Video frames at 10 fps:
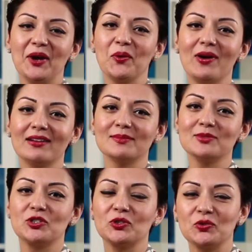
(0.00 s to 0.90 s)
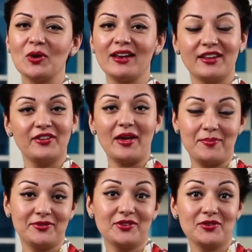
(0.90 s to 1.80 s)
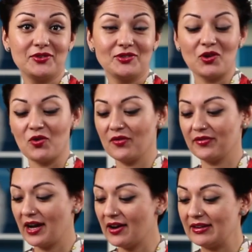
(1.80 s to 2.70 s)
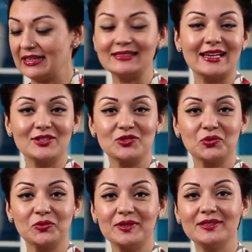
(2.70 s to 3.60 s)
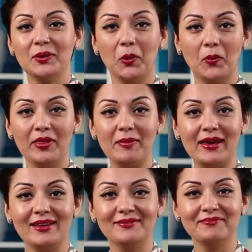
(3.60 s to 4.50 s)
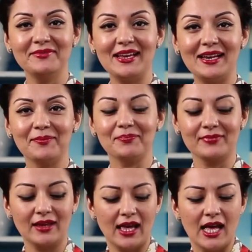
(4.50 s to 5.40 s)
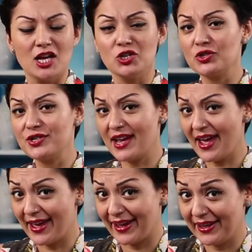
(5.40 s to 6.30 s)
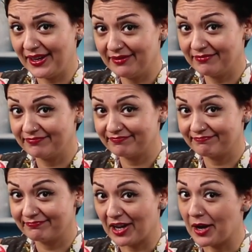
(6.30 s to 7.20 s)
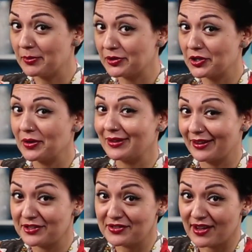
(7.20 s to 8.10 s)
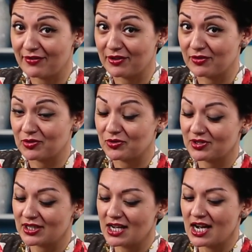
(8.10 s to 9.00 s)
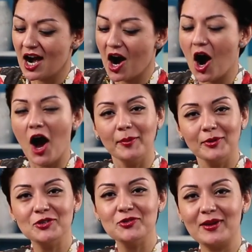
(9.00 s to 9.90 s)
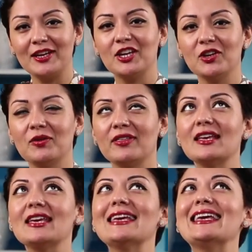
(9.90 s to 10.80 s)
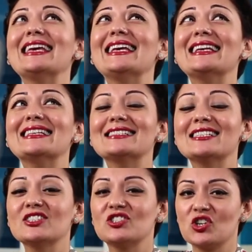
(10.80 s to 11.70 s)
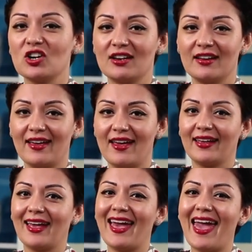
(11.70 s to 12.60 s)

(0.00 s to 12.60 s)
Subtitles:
Hello, welcome to another episode of Curries and Stories with me, Neelam. Today, I'm not going down the savoury route. I'm going to make you the easiest chocolate cake